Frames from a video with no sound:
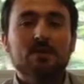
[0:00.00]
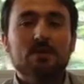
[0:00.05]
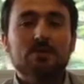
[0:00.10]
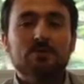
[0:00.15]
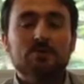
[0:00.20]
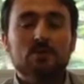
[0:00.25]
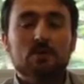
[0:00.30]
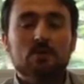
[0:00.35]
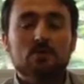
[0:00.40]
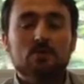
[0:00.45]

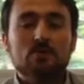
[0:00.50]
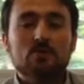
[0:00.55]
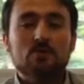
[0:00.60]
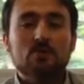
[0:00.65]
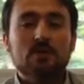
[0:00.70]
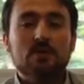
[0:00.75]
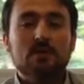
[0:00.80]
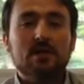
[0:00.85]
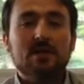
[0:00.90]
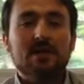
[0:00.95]
So
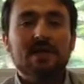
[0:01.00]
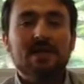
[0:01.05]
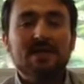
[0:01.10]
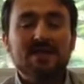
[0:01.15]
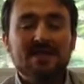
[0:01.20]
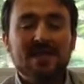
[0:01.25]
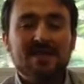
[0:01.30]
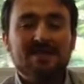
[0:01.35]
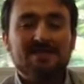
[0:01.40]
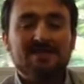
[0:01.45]

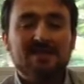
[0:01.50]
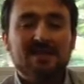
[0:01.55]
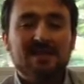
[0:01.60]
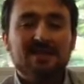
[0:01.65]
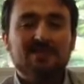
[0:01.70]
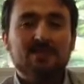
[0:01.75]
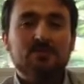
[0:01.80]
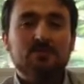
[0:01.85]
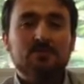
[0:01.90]
in that sense,